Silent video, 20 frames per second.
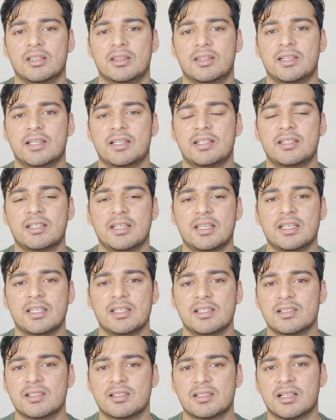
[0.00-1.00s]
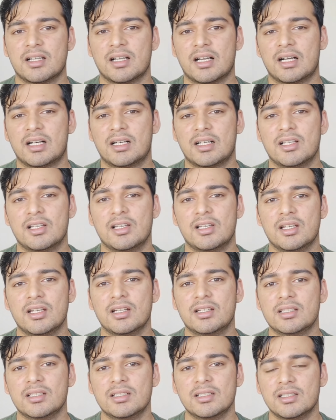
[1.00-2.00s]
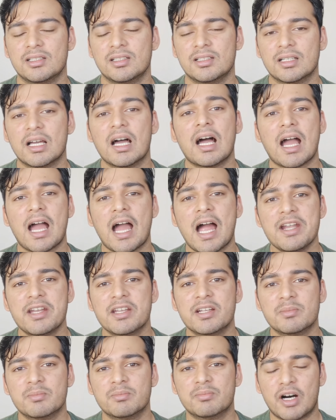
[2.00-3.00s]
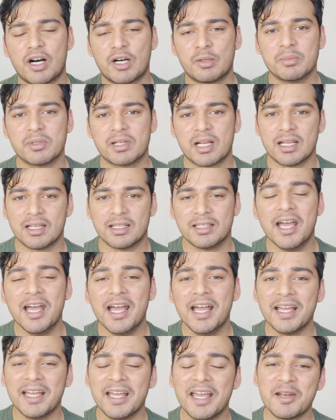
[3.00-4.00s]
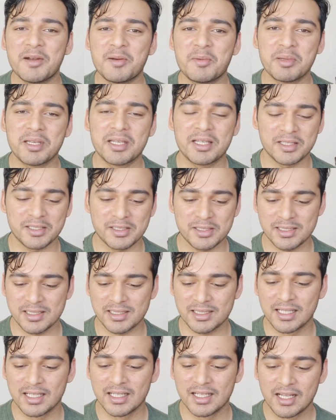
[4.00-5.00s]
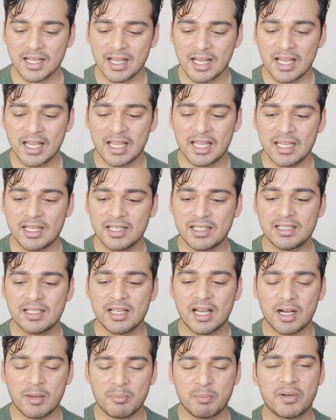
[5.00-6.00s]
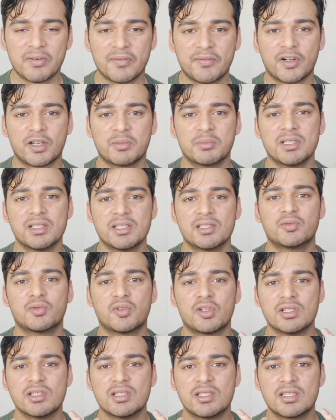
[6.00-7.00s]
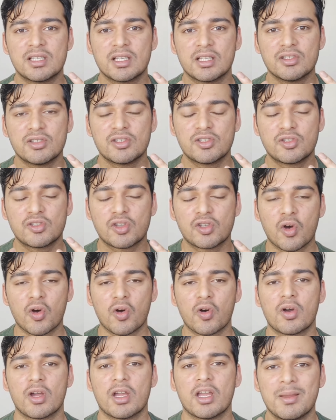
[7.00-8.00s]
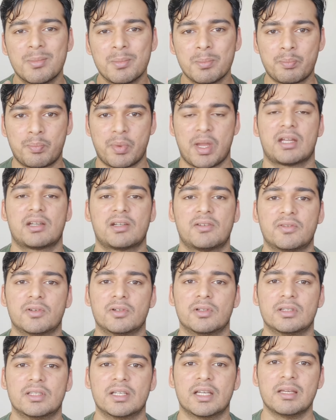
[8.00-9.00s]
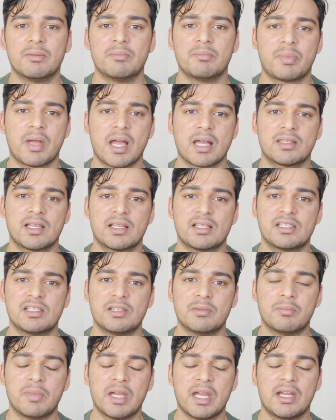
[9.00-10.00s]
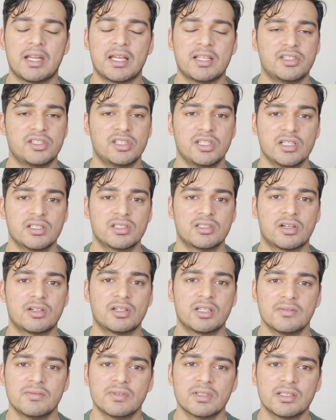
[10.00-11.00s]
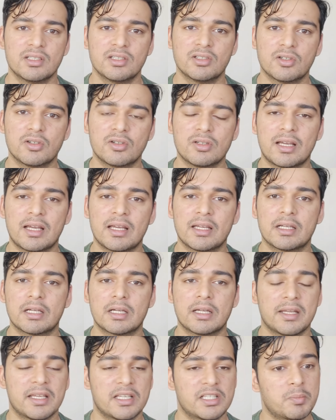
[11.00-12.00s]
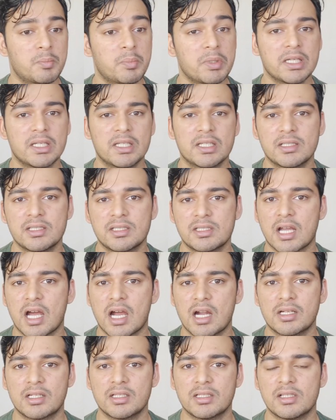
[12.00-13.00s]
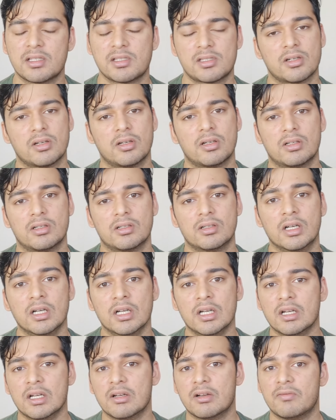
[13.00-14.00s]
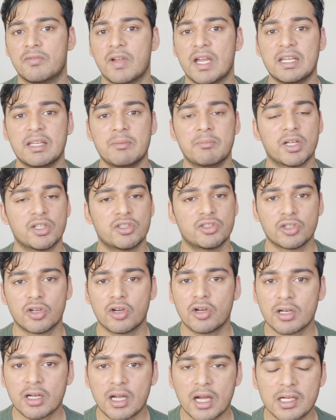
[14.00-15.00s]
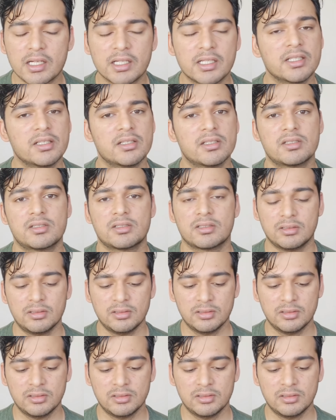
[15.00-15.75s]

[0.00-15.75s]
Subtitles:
That is a little atom bomb right there, because her performance was so impactful. The impact that she made, and she's not even like an experienced artist or very mature artist.